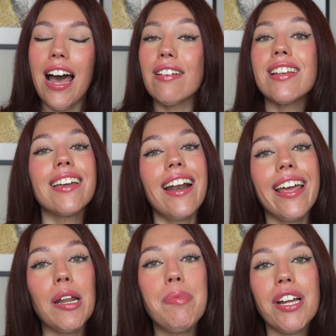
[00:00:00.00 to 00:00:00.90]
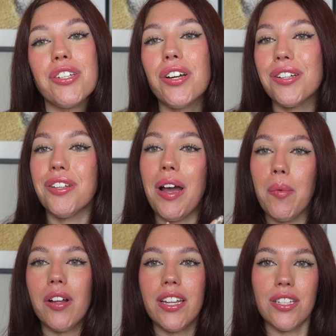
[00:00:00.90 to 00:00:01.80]
I was like, can I get a picture? So I
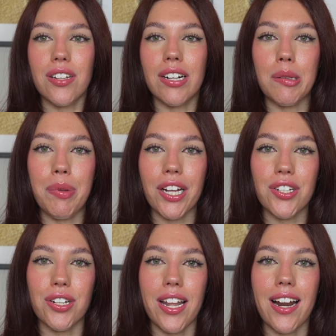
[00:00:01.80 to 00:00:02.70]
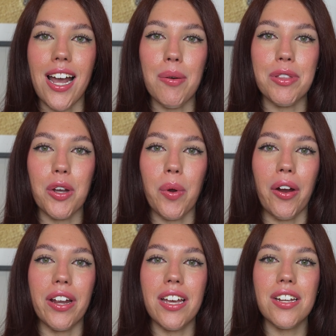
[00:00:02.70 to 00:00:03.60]
will insert the picture that I got with
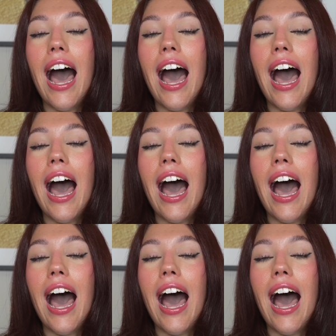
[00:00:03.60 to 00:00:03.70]
Aquaria.